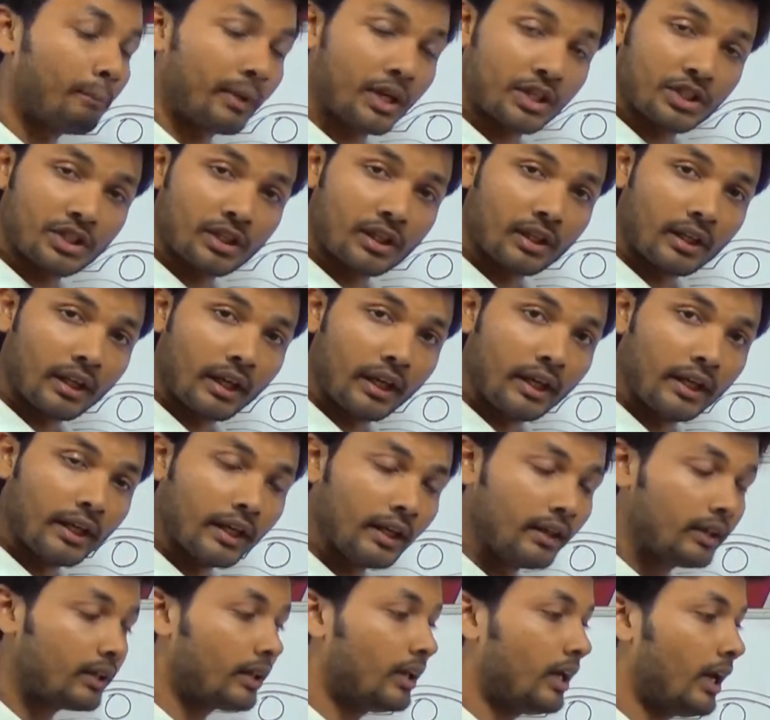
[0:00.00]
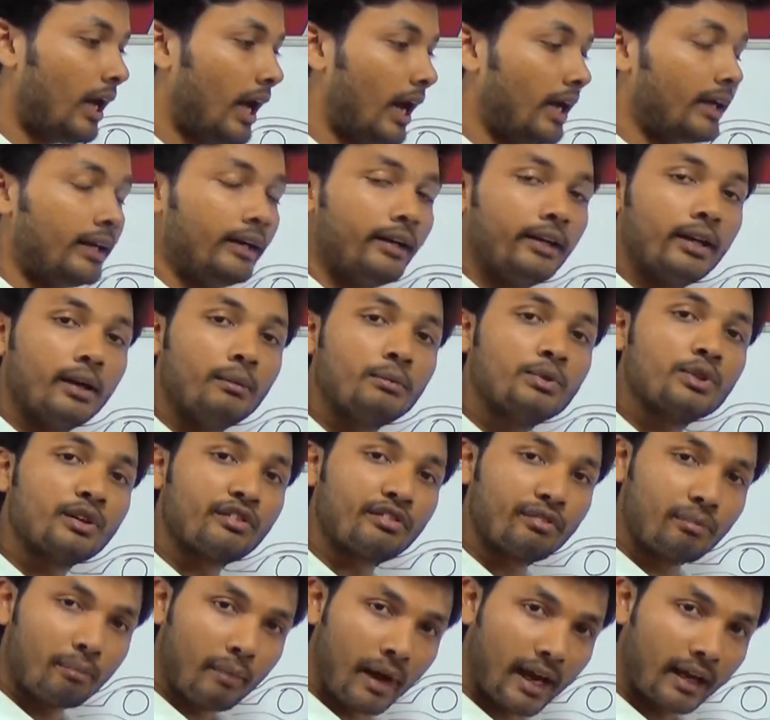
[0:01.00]
pressure gradient and in terms
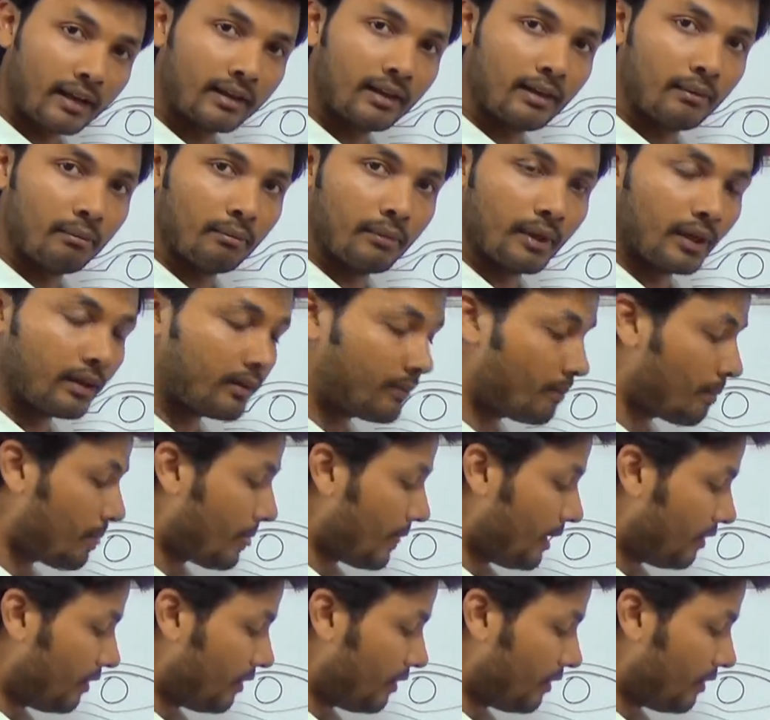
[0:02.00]
of Mach number